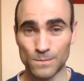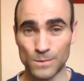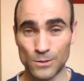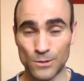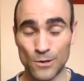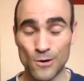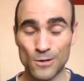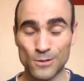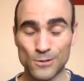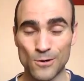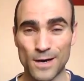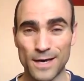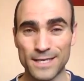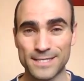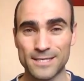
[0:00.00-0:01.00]
You know, so
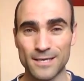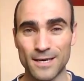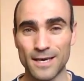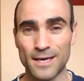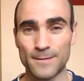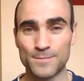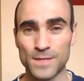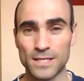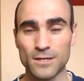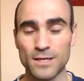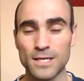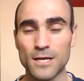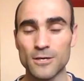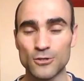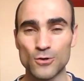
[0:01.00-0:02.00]
it's a
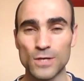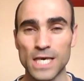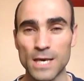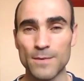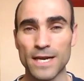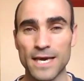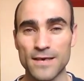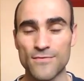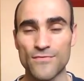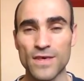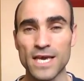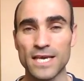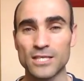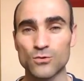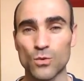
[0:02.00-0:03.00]
little tricky, but I
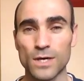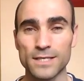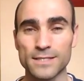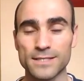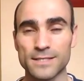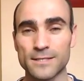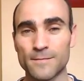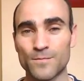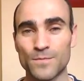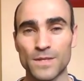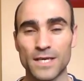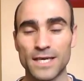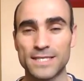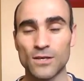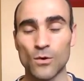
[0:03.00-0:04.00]
think it's
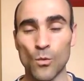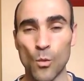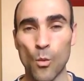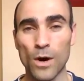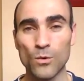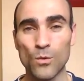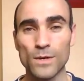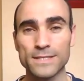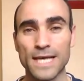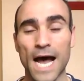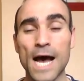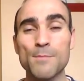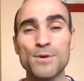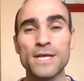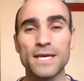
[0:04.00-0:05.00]
what was
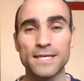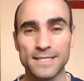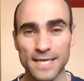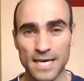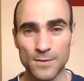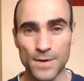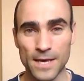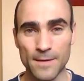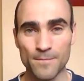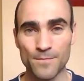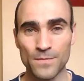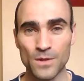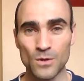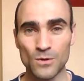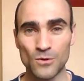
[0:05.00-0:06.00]
happening inside me
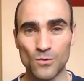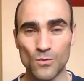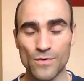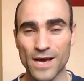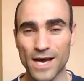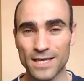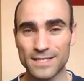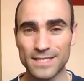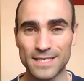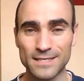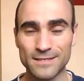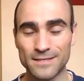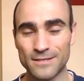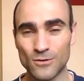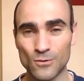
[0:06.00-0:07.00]
without
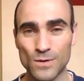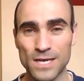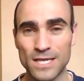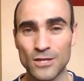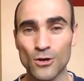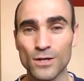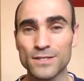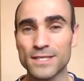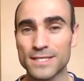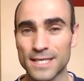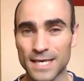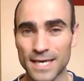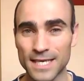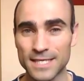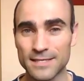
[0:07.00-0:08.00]
really
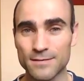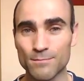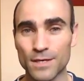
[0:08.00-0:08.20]
noticing it.